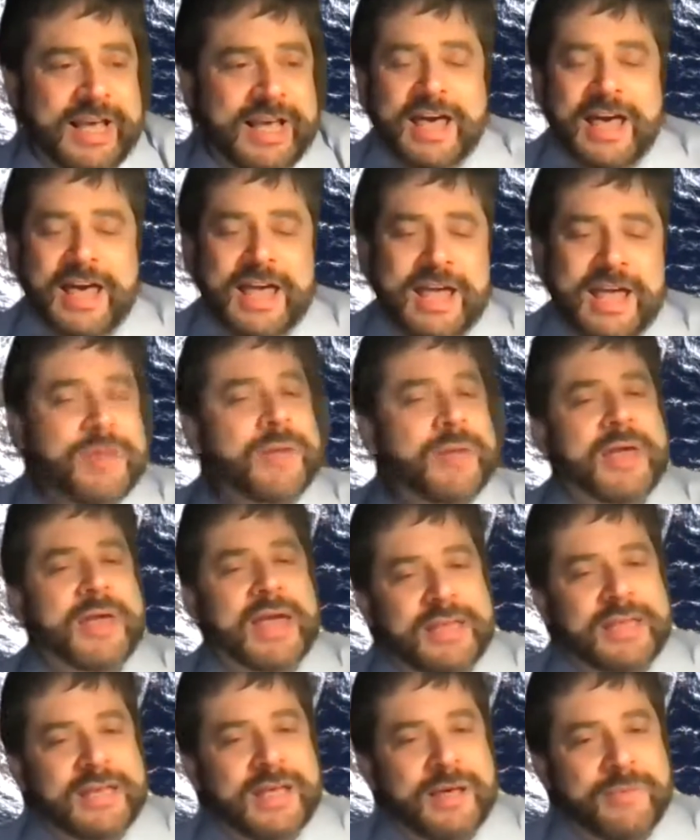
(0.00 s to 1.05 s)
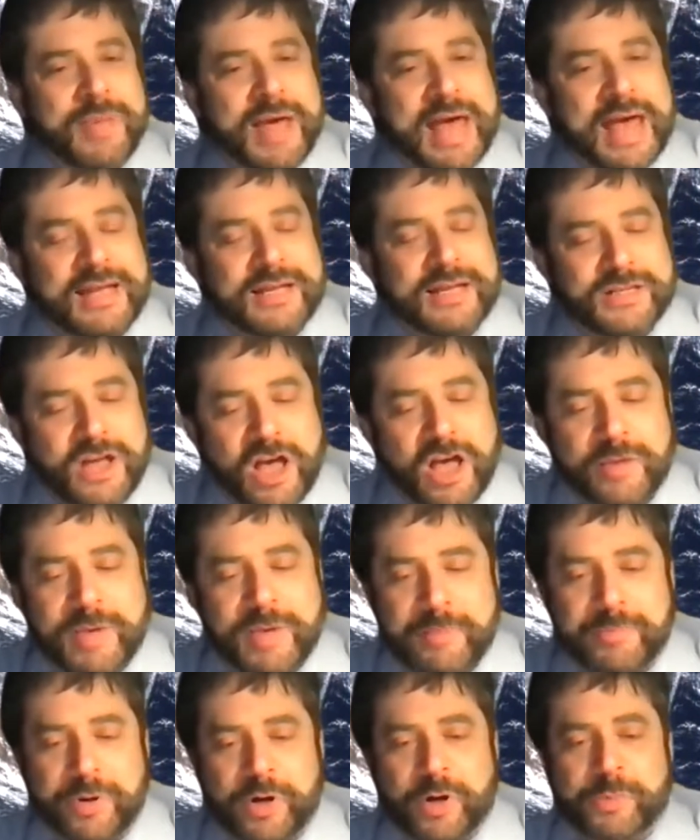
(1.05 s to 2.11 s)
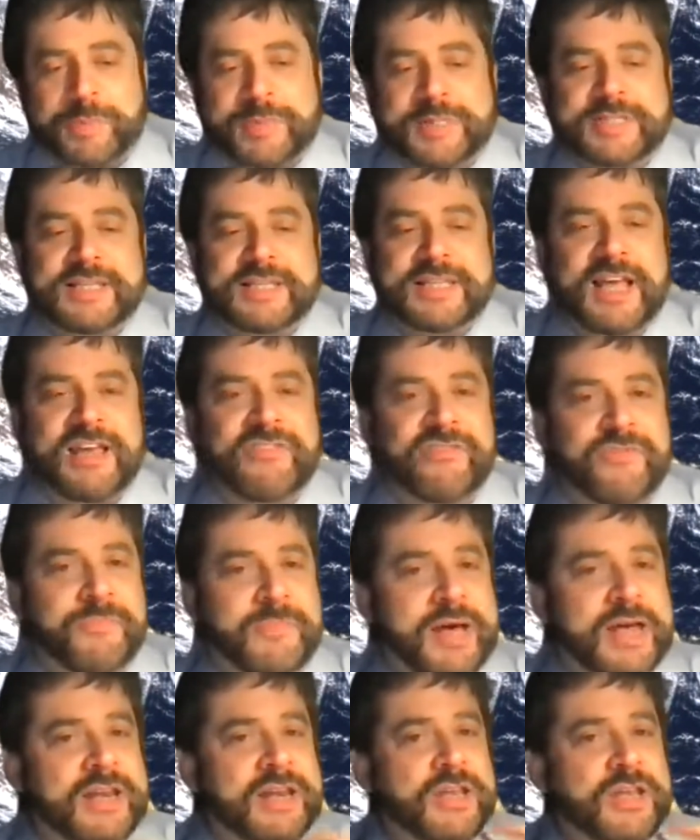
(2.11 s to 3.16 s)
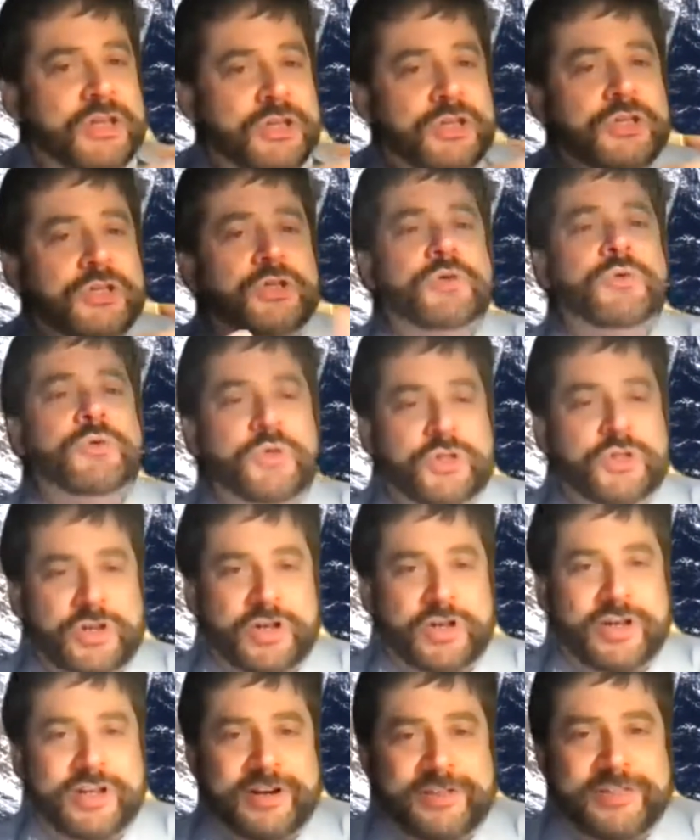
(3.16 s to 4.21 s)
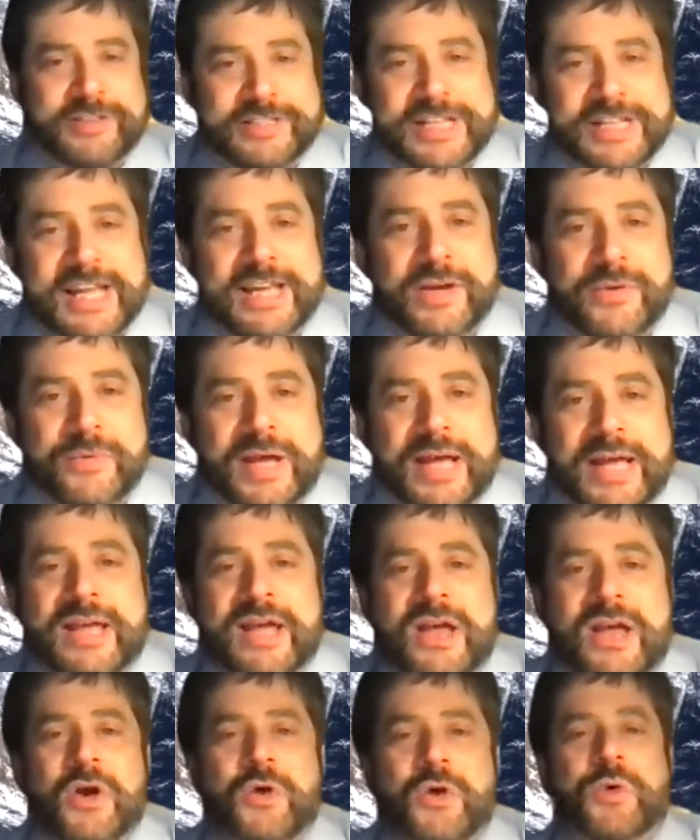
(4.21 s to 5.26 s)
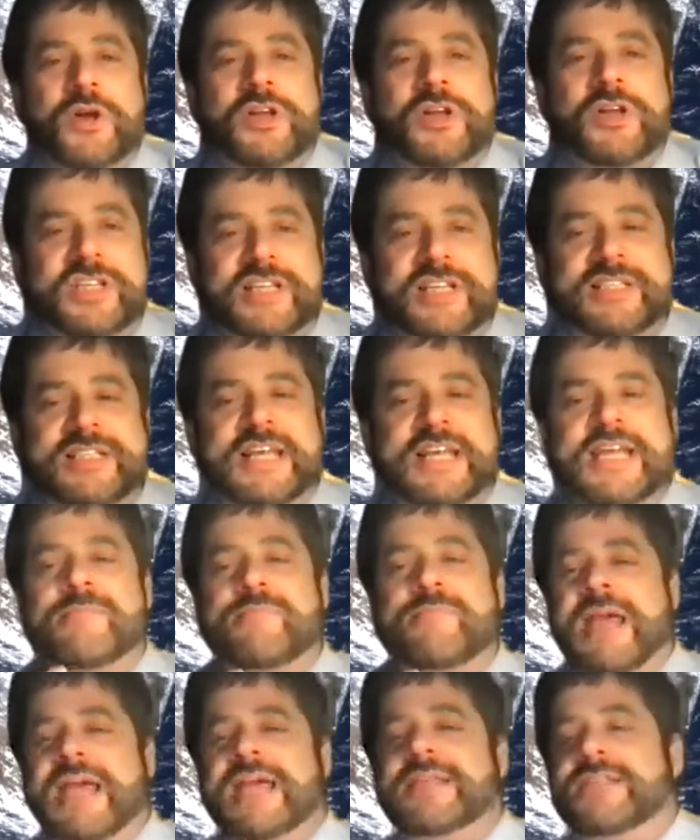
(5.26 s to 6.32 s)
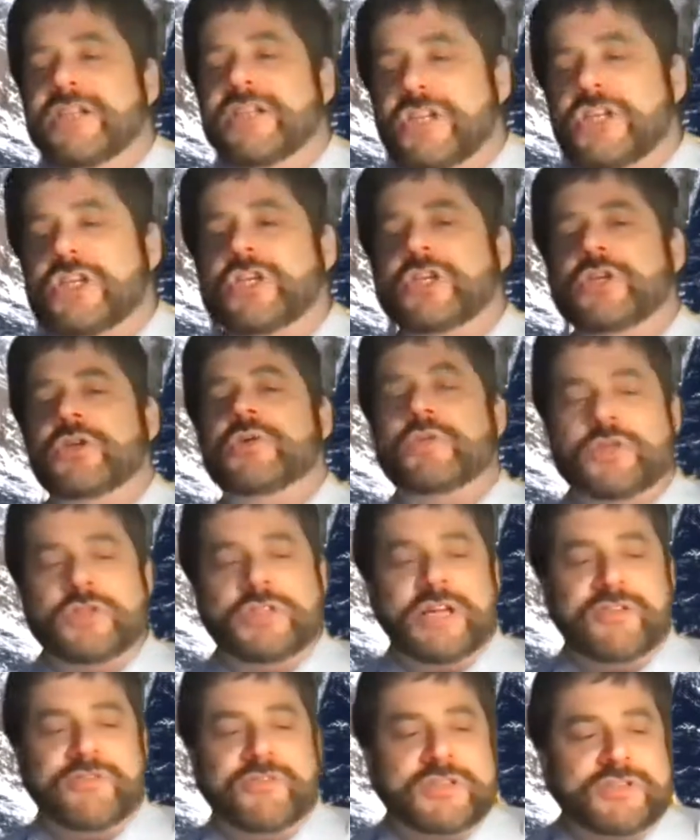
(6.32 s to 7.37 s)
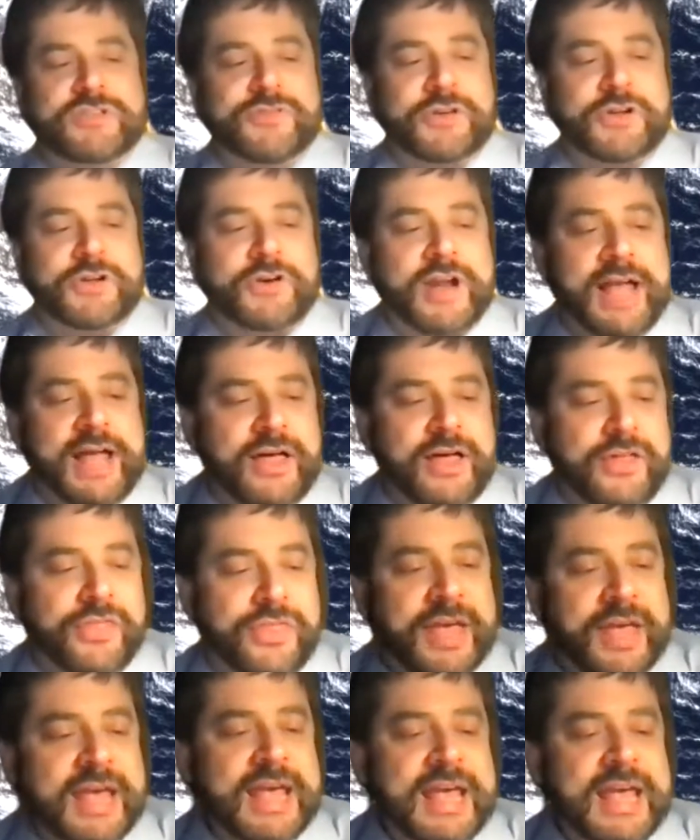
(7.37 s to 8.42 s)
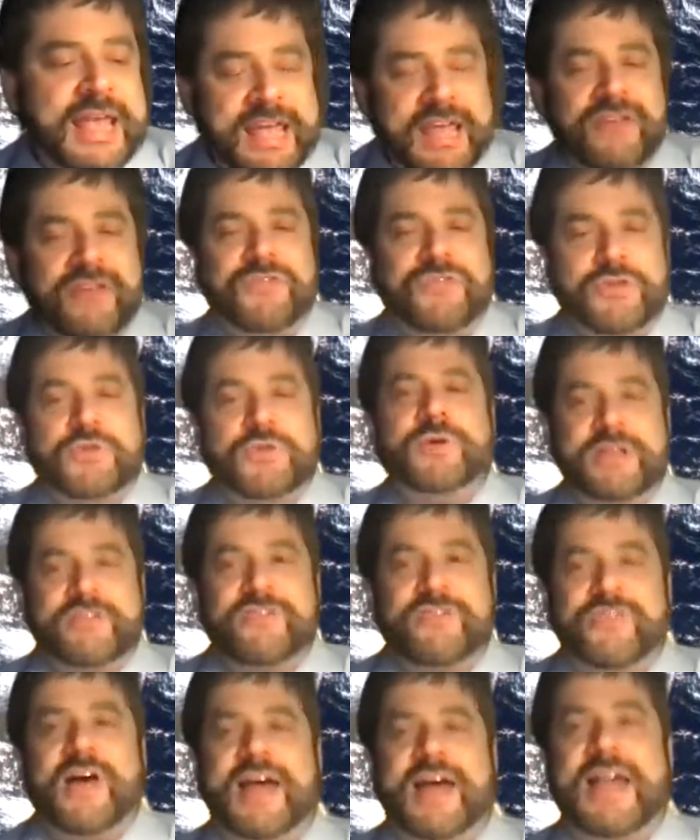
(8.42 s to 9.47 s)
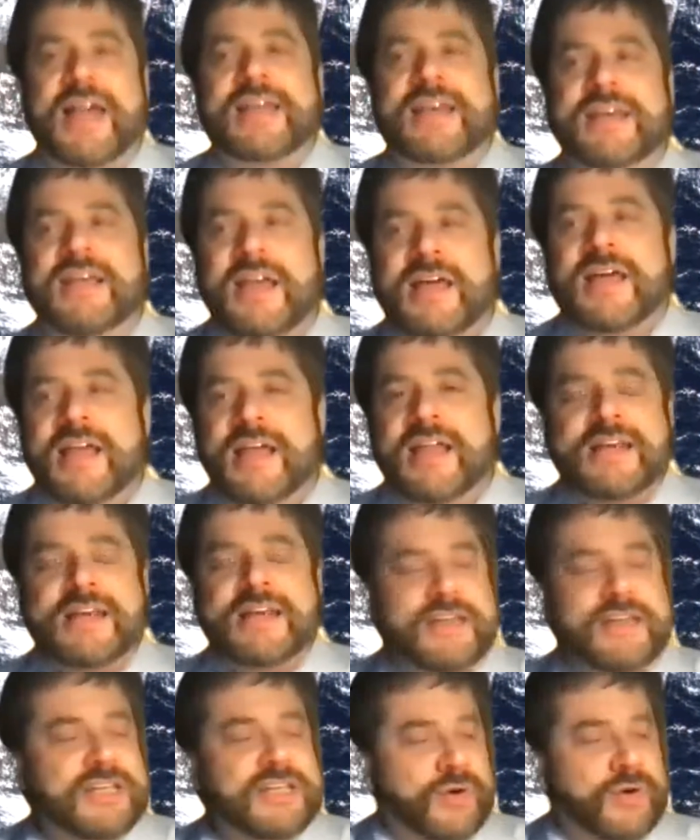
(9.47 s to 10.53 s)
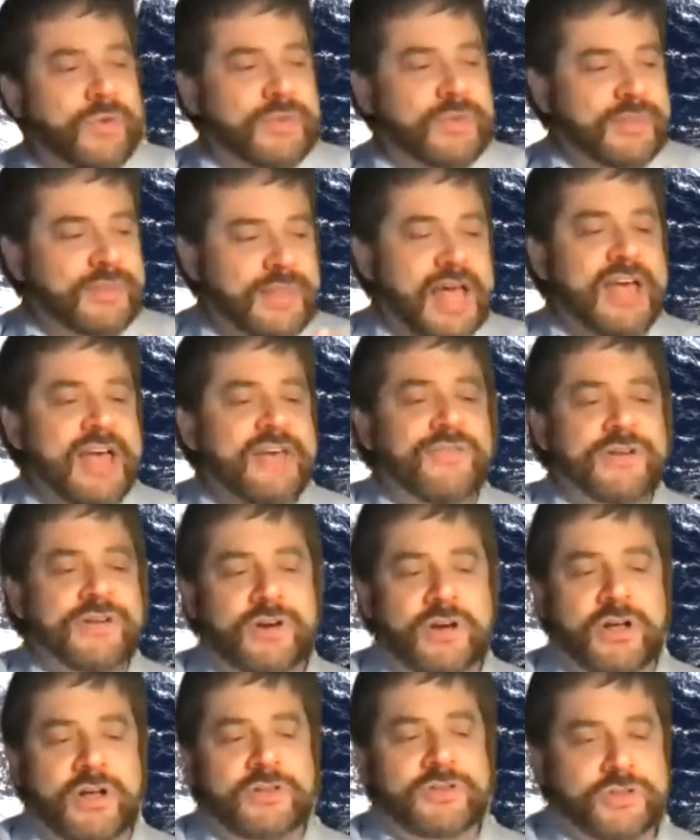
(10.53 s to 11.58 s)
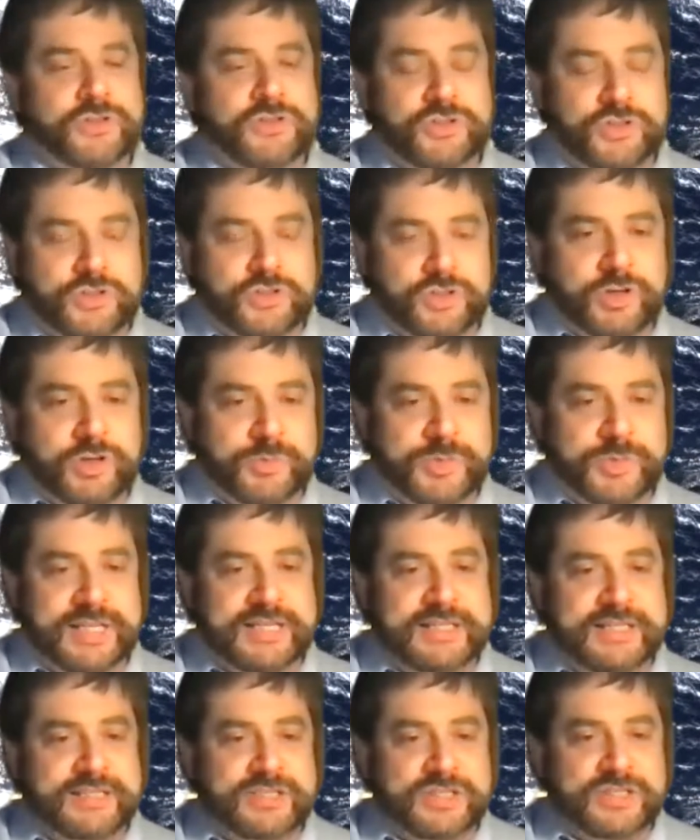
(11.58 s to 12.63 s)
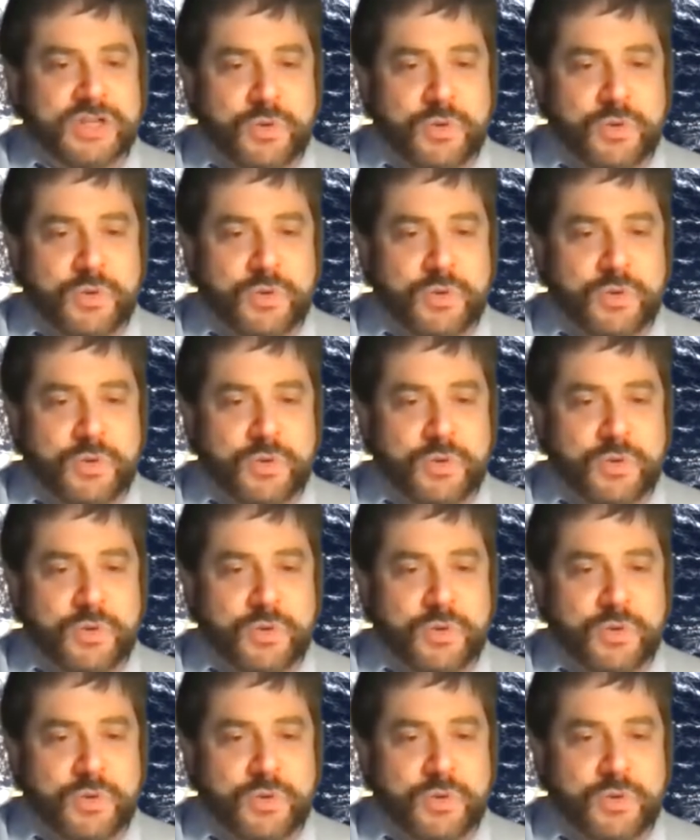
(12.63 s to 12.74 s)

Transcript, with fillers: uh, and maybe I could come back and talk about purpose in life, but you, Sean, are the takeaway, which is it makes a huge difference for your health if you can find you know, life under altered circumstances.